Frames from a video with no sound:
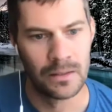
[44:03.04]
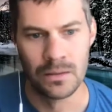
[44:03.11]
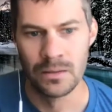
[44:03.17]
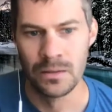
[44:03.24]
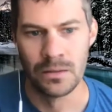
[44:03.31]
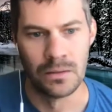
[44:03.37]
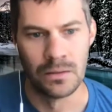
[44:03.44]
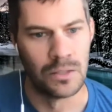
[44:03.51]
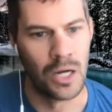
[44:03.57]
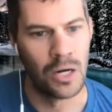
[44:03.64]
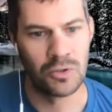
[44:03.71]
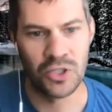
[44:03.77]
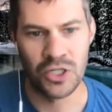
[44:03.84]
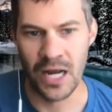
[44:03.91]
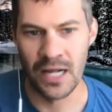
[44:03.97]
"No
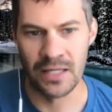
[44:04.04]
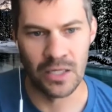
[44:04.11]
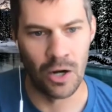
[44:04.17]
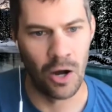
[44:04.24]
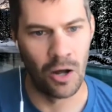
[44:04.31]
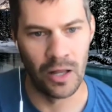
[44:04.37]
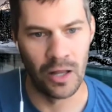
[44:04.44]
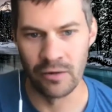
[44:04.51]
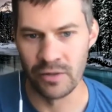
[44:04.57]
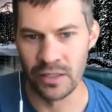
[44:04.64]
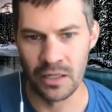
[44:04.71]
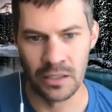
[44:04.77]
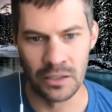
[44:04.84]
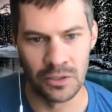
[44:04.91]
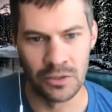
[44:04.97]
chance at all," Henry
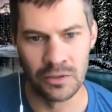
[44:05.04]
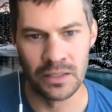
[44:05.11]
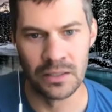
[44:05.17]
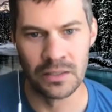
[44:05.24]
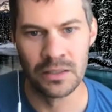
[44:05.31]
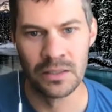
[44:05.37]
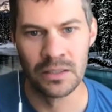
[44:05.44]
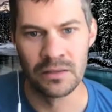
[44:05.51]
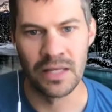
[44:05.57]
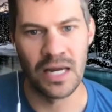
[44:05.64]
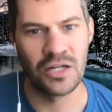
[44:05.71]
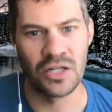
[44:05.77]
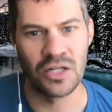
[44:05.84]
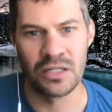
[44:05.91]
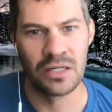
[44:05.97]
concluded. "They
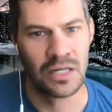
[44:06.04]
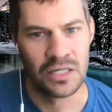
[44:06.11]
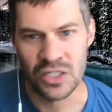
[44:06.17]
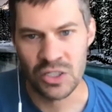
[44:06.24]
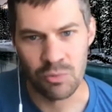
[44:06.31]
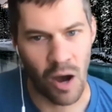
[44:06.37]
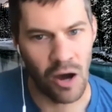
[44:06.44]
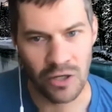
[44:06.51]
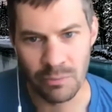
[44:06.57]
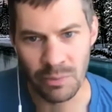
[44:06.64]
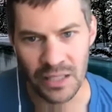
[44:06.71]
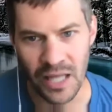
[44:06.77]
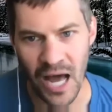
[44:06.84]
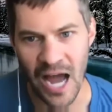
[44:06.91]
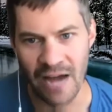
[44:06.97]
just swallowed him
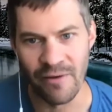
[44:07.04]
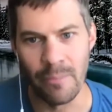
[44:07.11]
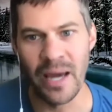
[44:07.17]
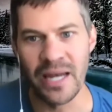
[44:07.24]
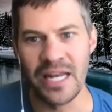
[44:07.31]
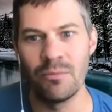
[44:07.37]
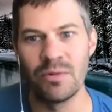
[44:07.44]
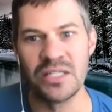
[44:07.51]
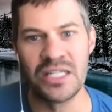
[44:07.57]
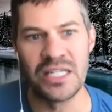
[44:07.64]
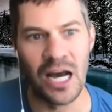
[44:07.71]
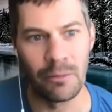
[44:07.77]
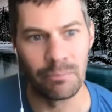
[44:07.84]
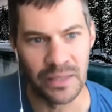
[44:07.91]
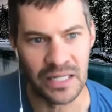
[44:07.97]
alive. I bet he was
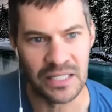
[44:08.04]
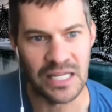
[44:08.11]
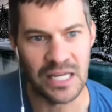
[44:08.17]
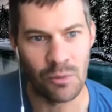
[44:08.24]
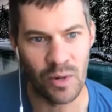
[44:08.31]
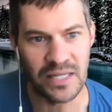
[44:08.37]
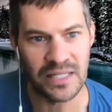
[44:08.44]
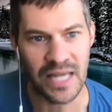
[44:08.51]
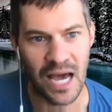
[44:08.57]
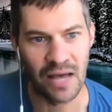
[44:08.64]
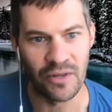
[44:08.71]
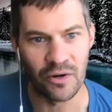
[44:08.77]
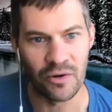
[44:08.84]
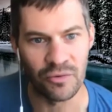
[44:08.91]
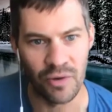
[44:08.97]
yelping as he went down their
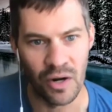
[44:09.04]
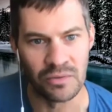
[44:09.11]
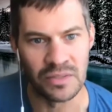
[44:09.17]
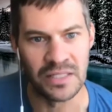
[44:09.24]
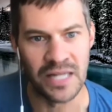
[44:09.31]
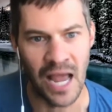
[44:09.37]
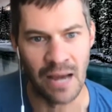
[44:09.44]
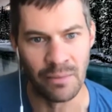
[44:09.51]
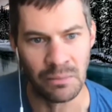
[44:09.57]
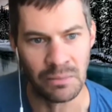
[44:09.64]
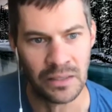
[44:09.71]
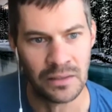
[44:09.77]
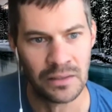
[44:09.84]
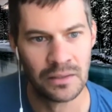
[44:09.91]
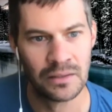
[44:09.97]
throats, damn him."
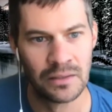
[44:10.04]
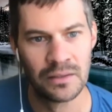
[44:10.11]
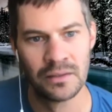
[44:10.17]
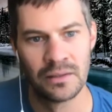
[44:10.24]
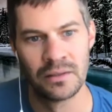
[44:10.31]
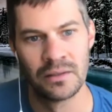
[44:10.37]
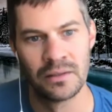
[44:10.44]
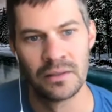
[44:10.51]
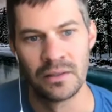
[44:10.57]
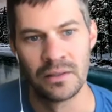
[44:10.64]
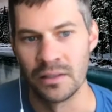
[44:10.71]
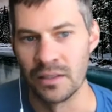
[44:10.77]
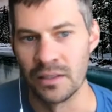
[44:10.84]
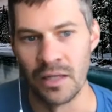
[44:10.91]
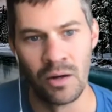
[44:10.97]
"He
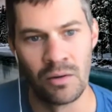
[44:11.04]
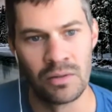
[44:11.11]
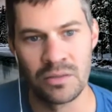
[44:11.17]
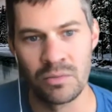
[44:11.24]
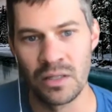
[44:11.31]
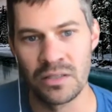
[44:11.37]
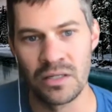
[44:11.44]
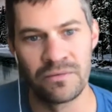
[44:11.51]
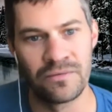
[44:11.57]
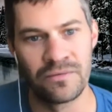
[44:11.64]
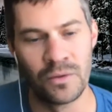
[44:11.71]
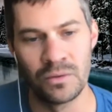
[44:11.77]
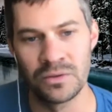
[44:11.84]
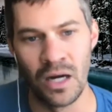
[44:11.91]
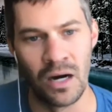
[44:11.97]
always was a fool
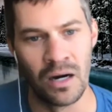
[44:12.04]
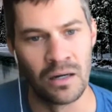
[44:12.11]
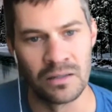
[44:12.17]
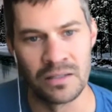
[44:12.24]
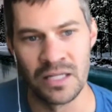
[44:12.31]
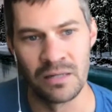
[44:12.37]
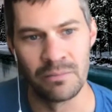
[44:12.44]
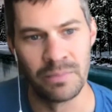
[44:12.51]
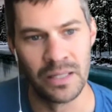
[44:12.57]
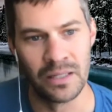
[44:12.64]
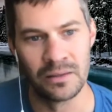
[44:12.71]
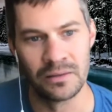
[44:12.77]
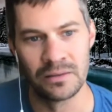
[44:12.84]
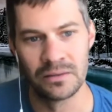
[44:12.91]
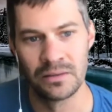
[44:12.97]
dog," said Bill.
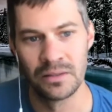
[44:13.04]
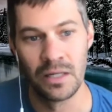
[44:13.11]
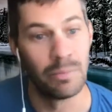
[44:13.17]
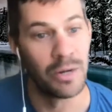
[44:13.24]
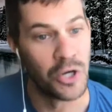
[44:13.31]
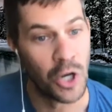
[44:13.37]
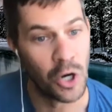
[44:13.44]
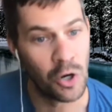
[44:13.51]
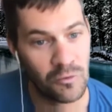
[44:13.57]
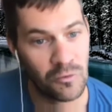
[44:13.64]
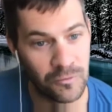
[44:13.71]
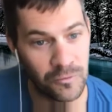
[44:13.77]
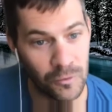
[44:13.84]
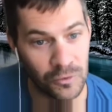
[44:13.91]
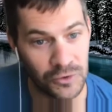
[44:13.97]
"But no
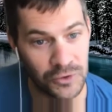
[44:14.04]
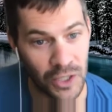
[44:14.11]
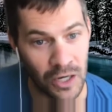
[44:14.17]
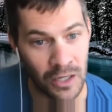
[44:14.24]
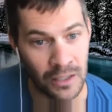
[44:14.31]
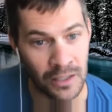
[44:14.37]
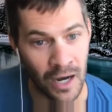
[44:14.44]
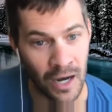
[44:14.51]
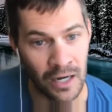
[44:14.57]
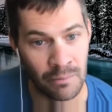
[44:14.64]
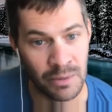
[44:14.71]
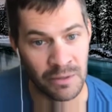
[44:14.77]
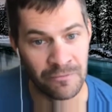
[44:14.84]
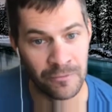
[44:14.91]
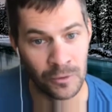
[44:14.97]
fool dog ought to be
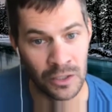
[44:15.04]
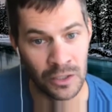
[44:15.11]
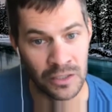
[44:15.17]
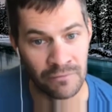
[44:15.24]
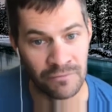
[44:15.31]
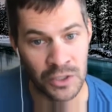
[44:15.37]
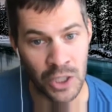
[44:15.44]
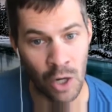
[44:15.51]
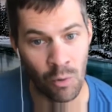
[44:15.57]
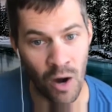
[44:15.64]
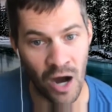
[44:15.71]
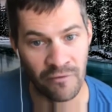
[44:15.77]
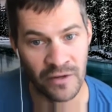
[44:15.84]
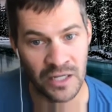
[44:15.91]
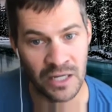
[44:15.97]
fool enough to go off
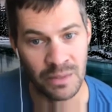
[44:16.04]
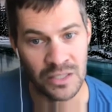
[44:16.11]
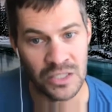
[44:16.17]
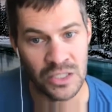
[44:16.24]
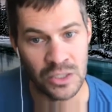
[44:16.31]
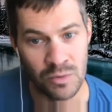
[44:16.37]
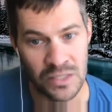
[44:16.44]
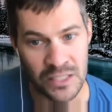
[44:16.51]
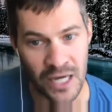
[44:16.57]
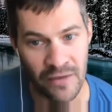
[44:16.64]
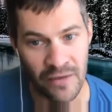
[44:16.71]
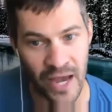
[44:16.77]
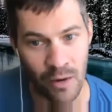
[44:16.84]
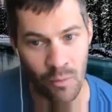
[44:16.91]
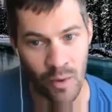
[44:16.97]
and commit suicide
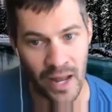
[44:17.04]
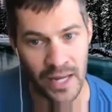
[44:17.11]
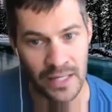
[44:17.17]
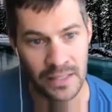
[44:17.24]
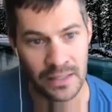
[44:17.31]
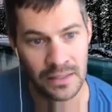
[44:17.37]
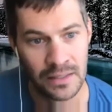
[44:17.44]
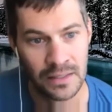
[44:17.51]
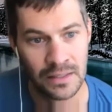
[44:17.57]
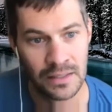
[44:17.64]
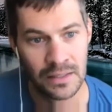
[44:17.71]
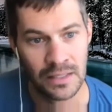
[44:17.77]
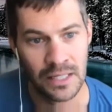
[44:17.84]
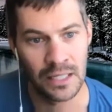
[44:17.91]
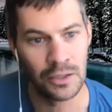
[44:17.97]
that way."
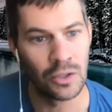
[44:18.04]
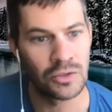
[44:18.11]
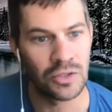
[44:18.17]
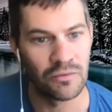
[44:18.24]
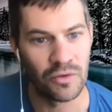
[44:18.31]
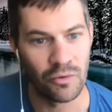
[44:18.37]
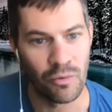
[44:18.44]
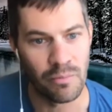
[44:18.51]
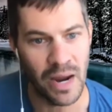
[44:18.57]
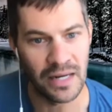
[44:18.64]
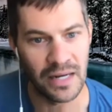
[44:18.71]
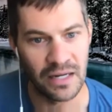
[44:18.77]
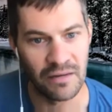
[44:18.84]
He looked over the remainder of